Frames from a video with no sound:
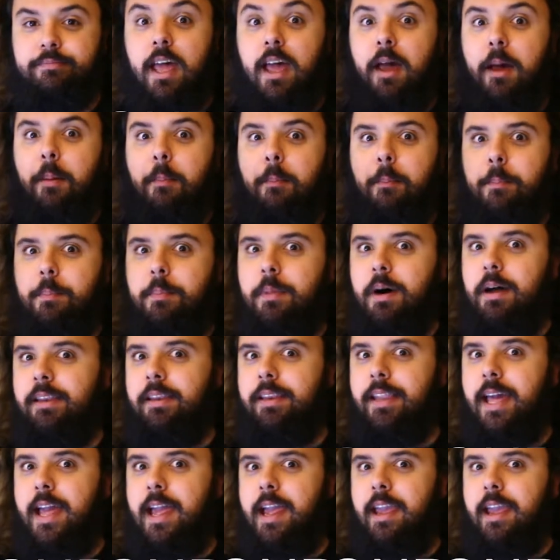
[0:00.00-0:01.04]

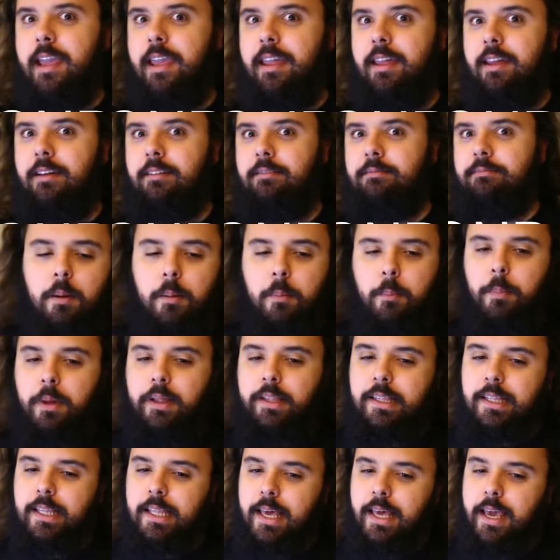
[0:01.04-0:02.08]
Monday.
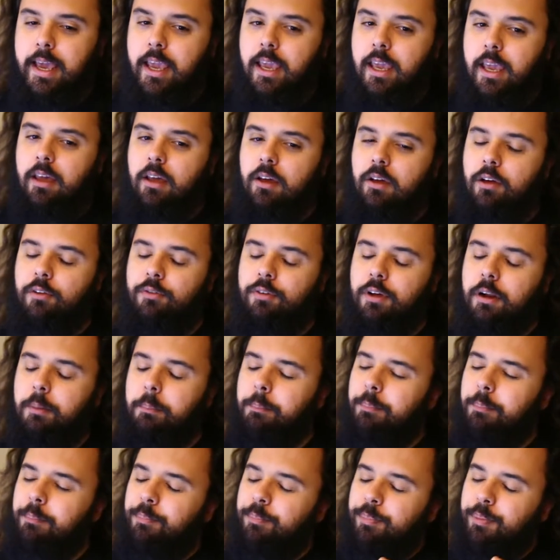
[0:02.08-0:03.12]
Monday, I felt
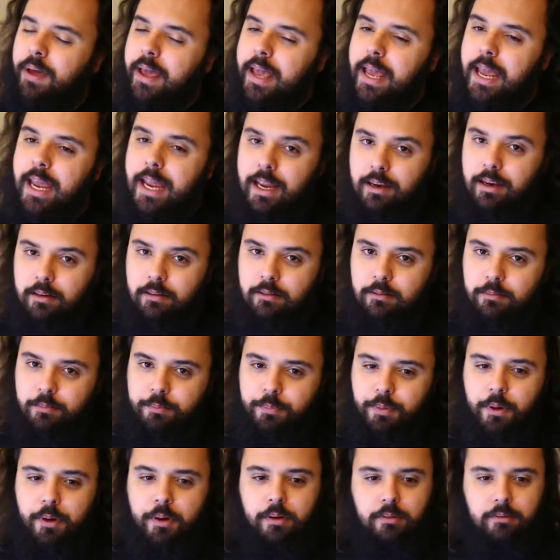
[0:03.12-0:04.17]
pain,
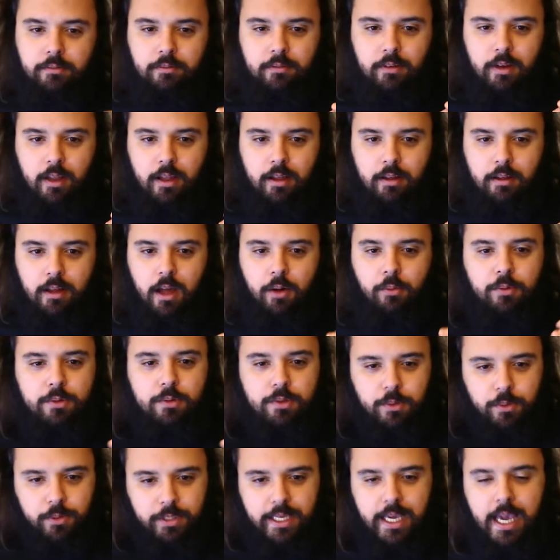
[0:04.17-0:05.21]
but I was
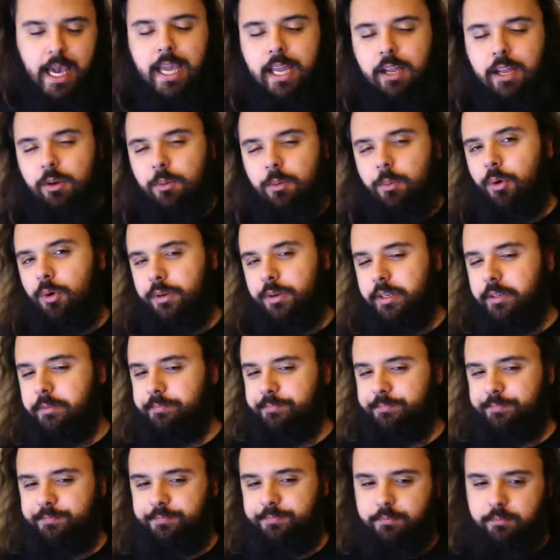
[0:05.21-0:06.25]
okay in morning.
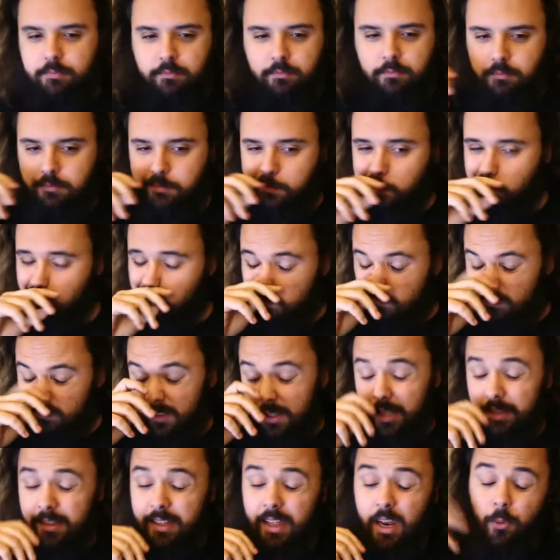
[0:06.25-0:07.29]

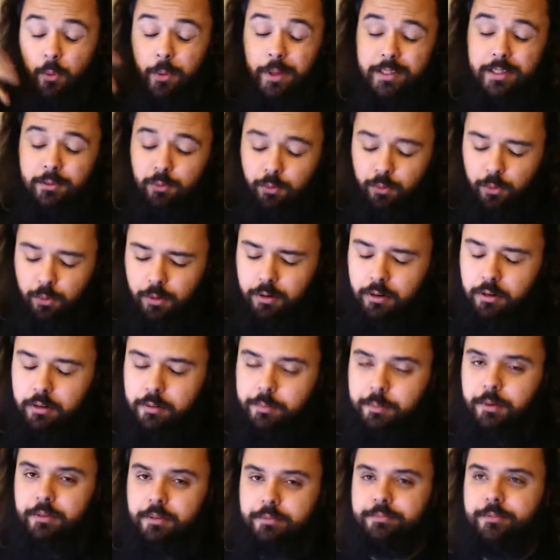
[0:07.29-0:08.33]
Then I went to work,
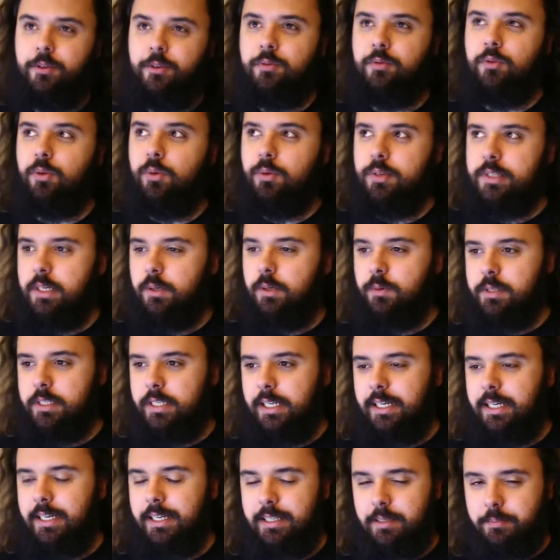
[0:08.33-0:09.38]
but of course I was
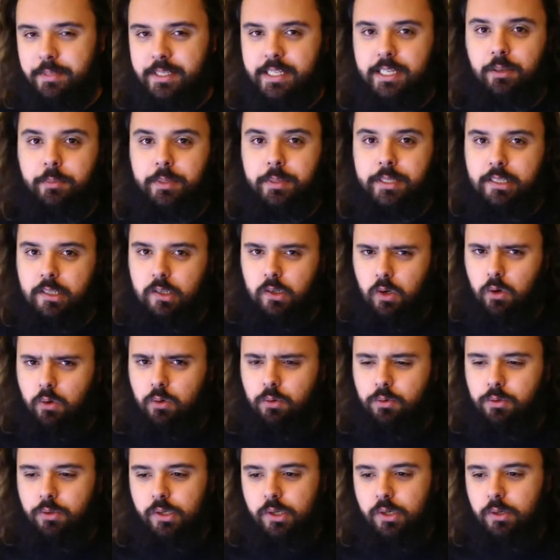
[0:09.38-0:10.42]
late. I'm still a bit slow,
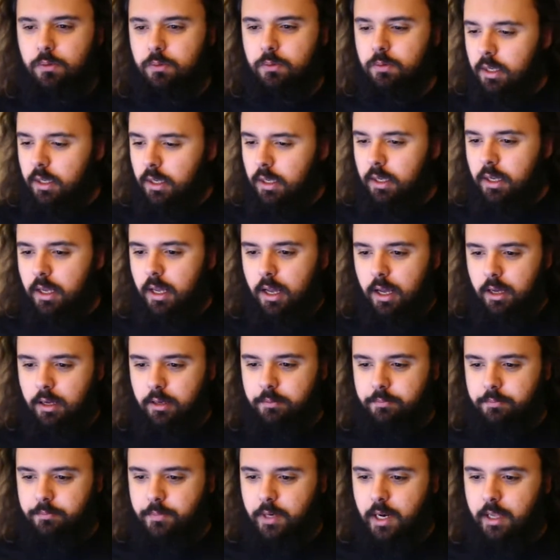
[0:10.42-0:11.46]
you know.
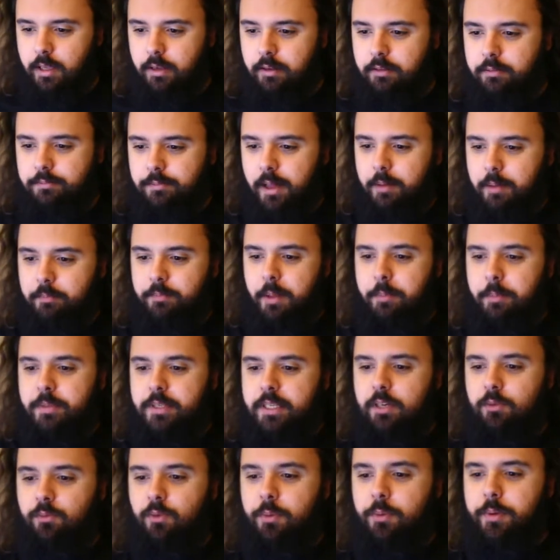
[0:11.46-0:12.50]
I'm
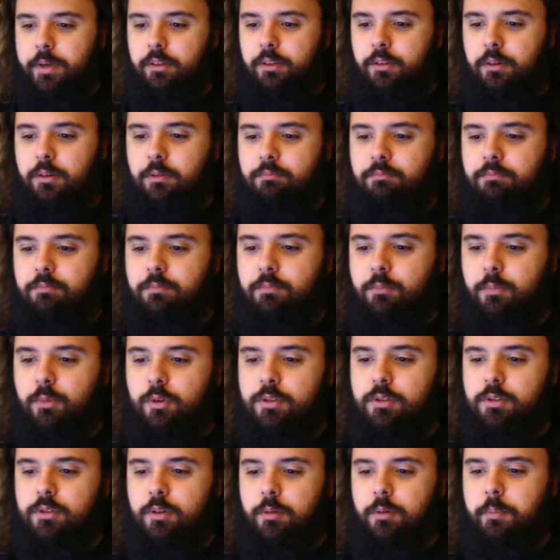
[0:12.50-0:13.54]
still wearing the
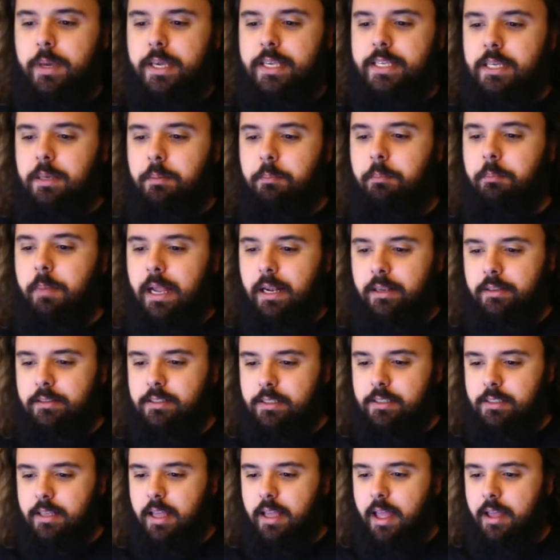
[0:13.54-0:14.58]
most amazing
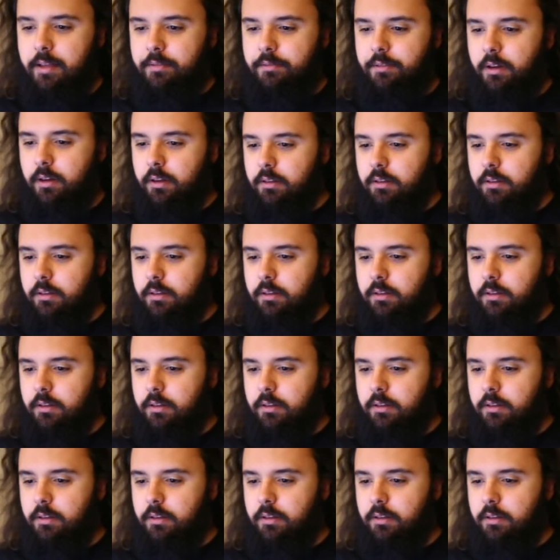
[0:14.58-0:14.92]
belt ever.